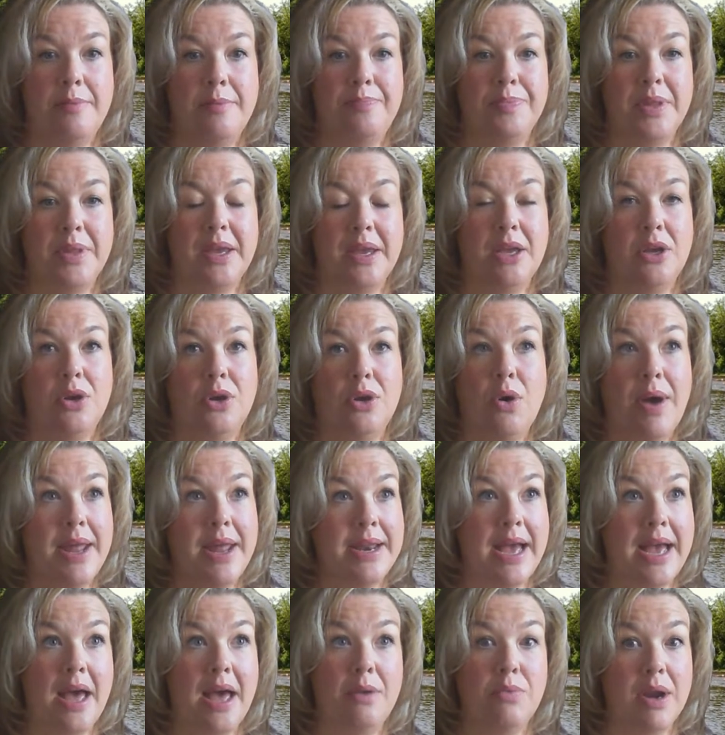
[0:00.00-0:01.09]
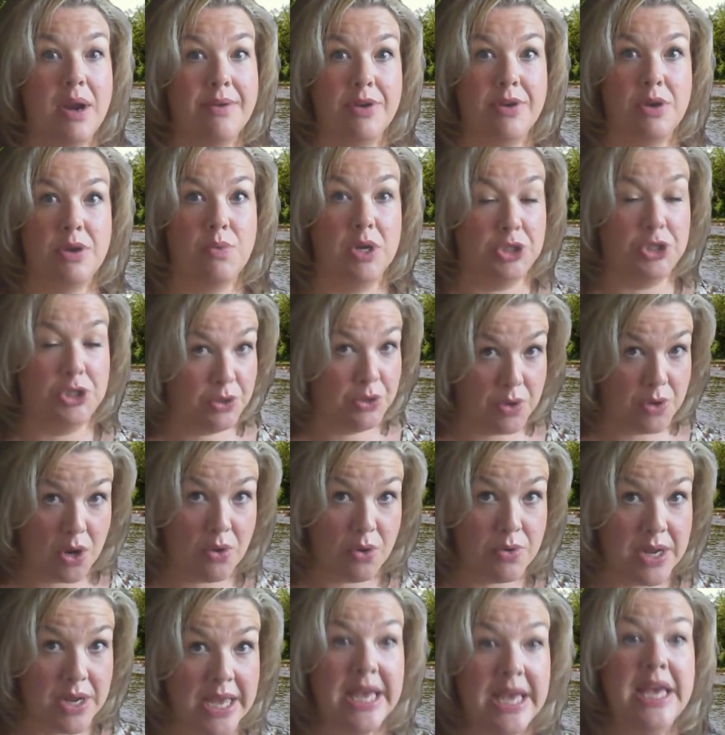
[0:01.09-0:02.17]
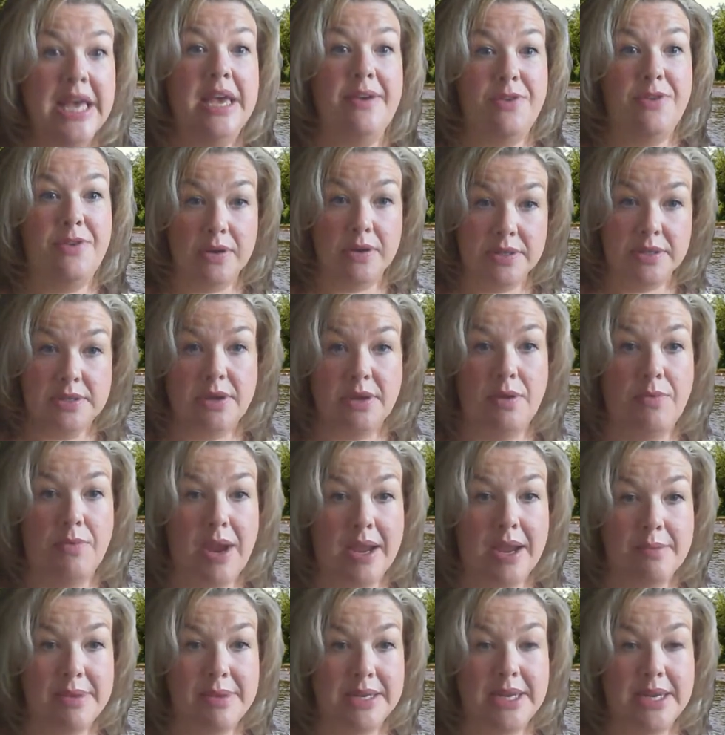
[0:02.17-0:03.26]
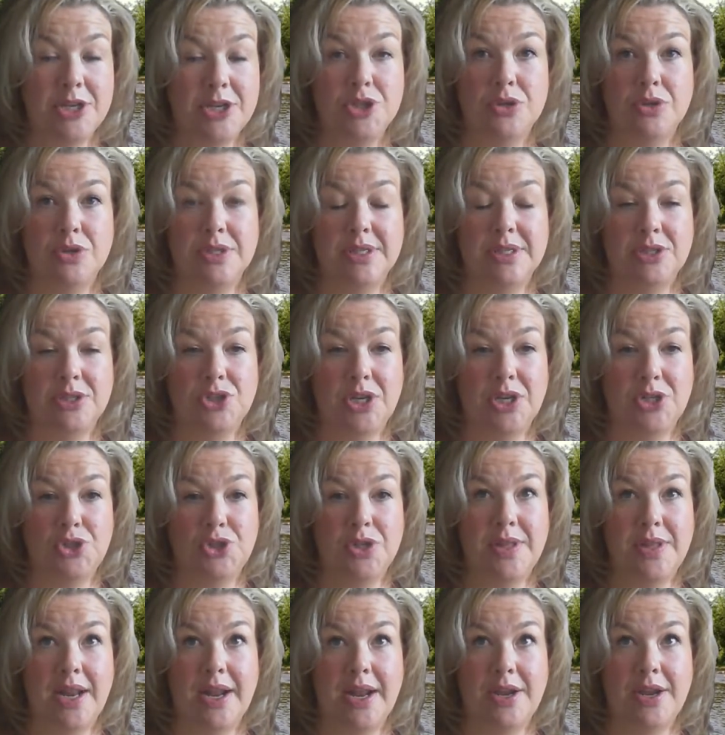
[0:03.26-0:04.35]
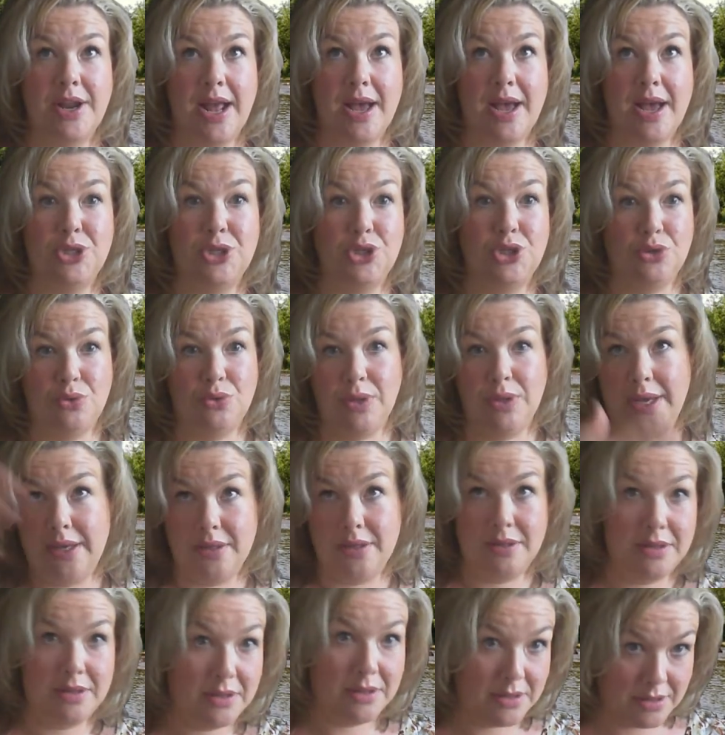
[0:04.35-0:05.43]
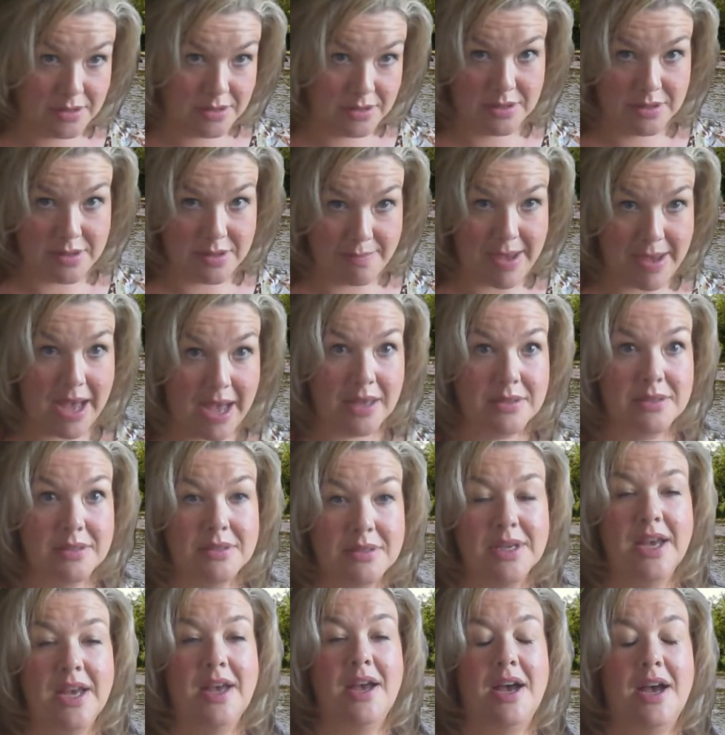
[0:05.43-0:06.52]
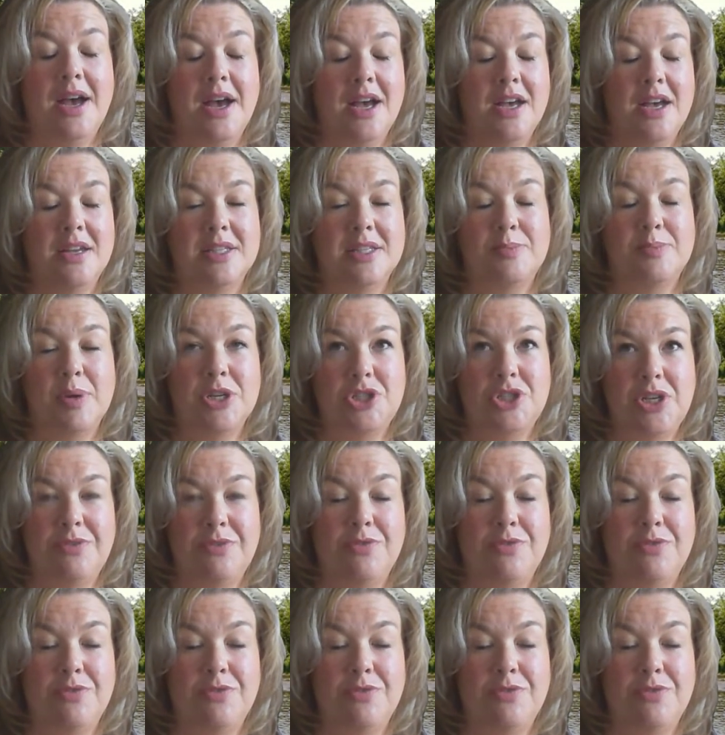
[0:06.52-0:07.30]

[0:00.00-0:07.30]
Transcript: like go ahead and add whatever you want to your own. If you have a recommendation or a suggestion that I could add to like the mass spreadsheet